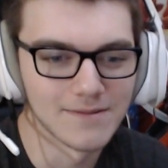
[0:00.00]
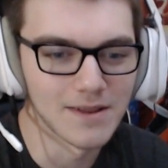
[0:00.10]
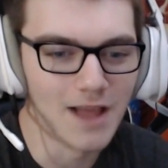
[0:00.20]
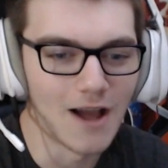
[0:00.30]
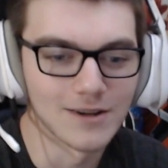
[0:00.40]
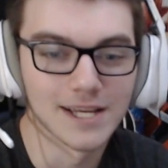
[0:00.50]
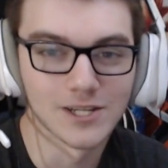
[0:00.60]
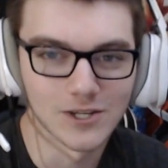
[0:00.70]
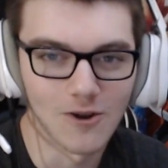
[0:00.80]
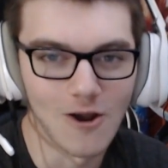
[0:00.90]
how to get
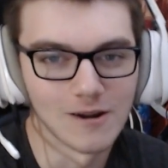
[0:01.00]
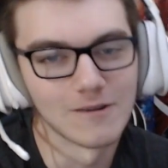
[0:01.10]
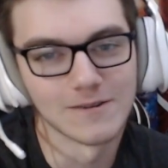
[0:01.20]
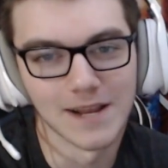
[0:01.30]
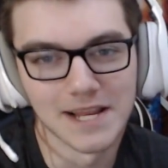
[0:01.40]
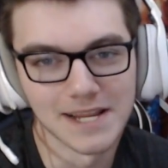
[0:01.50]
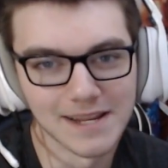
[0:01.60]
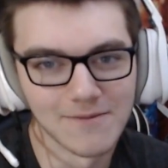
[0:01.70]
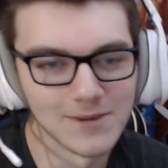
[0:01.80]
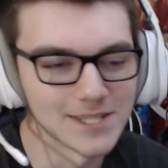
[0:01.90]
stronger,
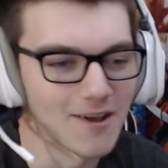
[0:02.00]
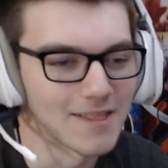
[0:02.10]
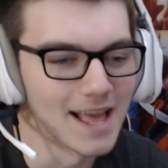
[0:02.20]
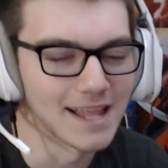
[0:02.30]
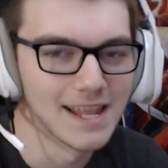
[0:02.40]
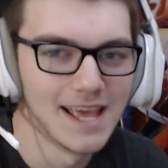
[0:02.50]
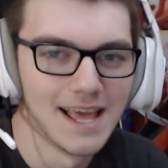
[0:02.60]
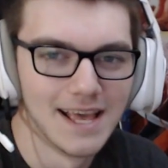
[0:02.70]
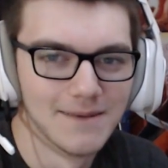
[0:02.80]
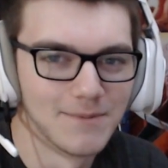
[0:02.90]
and we saw that.
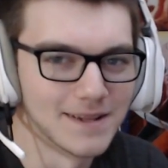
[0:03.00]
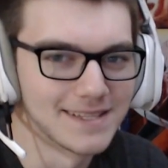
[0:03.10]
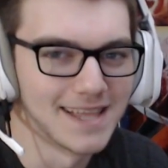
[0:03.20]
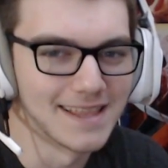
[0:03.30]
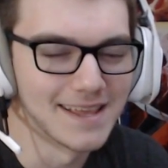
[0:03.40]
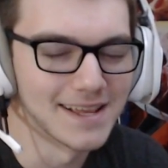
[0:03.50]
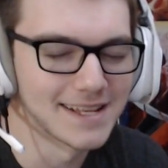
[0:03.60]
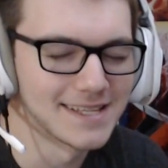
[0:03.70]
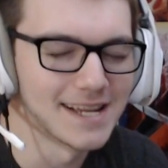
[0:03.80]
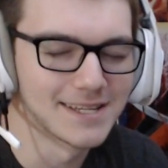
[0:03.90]
But
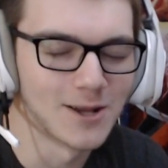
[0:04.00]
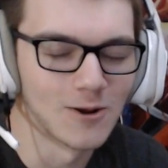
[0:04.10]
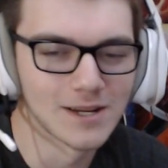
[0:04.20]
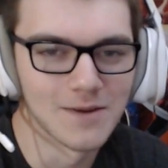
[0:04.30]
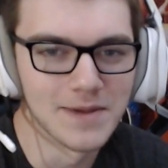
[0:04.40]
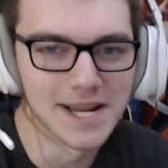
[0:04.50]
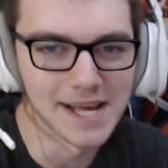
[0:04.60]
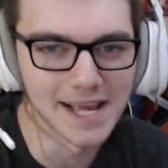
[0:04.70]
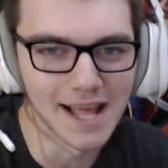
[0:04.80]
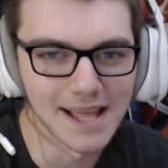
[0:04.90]
it did turn
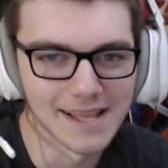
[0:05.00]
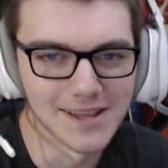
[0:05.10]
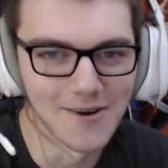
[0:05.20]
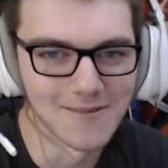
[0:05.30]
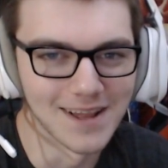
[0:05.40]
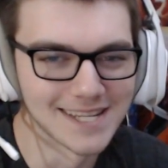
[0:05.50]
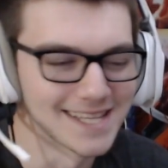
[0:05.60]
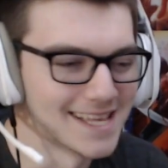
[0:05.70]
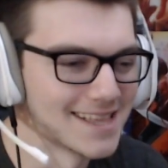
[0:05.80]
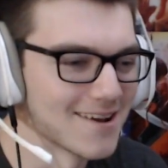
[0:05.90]
comedic, you know,
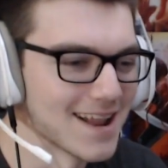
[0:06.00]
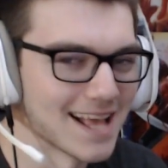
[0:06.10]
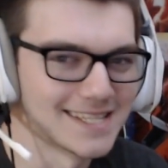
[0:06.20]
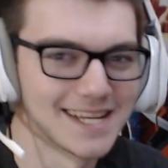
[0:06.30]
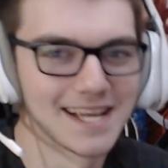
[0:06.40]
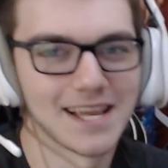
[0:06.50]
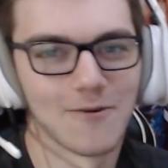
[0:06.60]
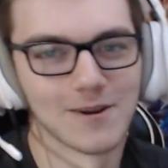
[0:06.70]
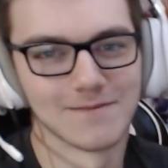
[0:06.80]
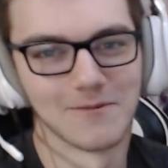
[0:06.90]
eventually there. Hestia didn't get
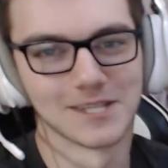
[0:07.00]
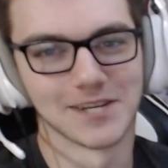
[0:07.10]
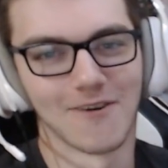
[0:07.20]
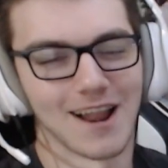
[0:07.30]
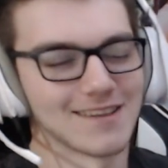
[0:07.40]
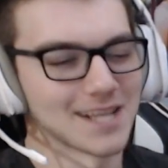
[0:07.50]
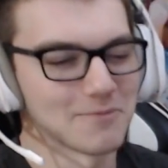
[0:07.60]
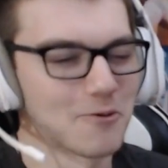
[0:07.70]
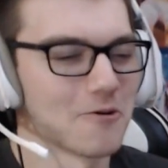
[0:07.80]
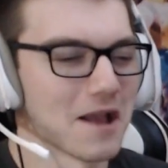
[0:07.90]
what she wanted. I was
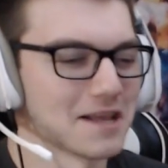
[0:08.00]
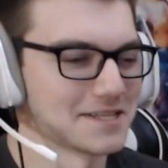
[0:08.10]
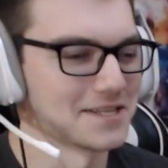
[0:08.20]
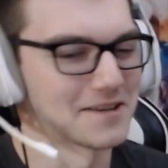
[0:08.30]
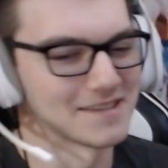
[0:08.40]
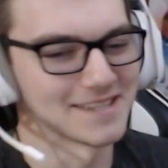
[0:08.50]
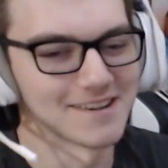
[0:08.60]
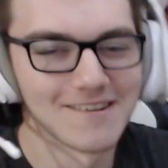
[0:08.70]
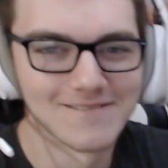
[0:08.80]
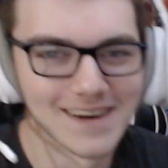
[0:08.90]
like, poor Hestia, you
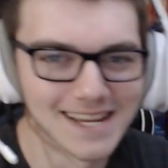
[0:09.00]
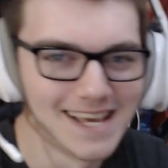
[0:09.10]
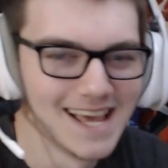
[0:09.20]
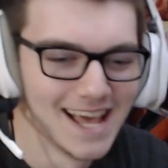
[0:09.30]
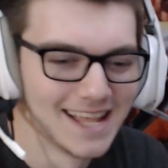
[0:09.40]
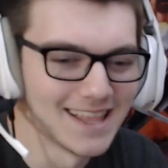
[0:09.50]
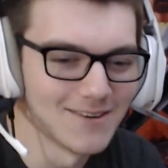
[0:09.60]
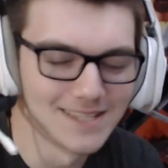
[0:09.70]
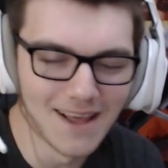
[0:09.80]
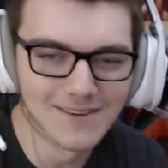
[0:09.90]
know. But that
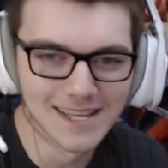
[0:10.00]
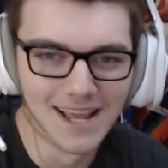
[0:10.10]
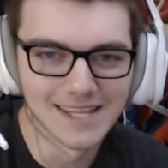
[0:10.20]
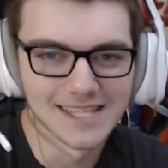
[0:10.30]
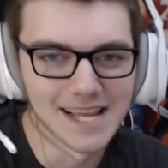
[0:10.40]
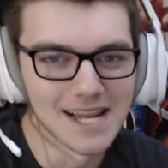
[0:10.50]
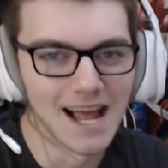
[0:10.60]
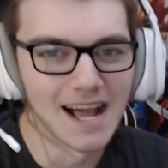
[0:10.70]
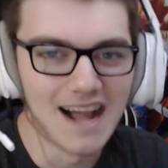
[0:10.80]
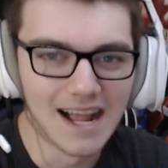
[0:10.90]
was a nice scene,
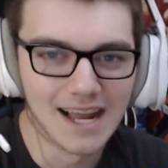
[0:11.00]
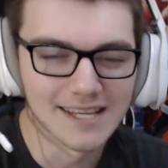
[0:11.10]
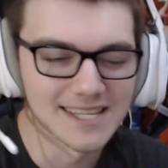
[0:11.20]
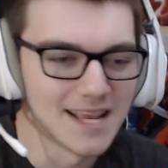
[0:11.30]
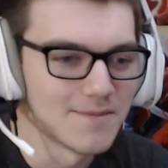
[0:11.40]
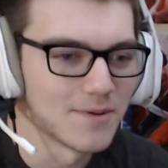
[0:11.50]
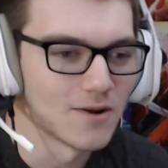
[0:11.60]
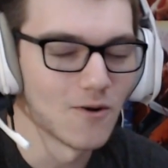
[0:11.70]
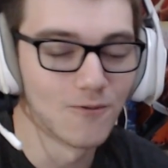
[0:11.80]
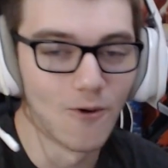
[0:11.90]
I gotta say. But
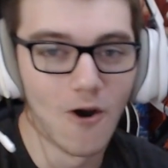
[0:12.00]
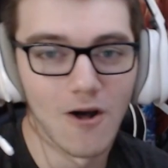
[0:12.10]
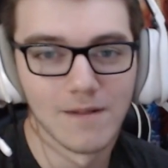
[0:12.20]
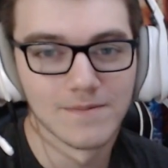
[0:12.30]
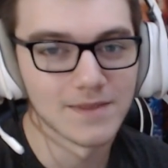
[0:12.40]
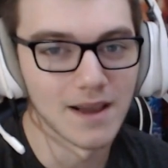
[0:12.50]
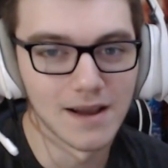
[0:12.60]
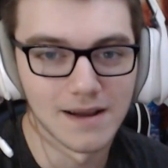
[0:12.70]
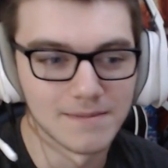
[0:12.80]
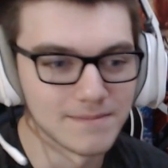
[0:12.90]
overall,
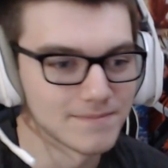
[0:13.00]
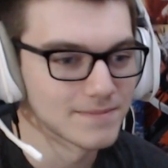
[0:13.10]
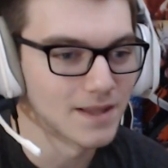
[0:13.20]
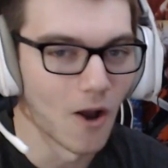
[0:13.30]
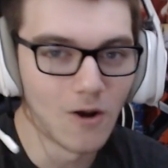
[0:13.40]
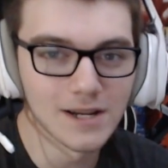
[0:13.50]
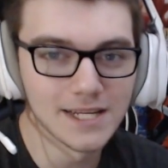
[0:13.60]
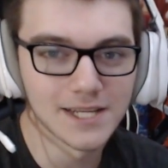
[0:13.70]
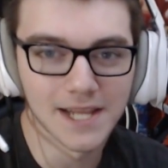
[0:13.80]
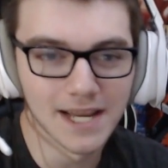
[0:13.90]
already
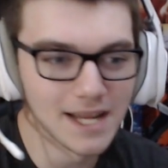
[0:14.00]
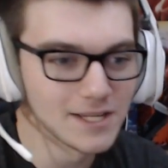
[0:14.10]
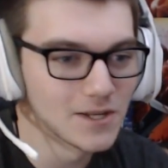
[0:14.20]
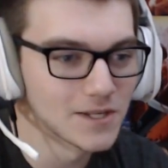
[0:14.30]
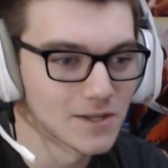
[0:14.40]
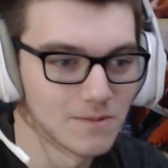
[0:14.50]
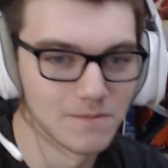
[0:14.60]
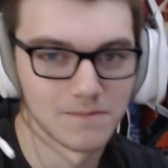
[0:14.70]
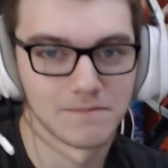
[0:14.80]
just getting into some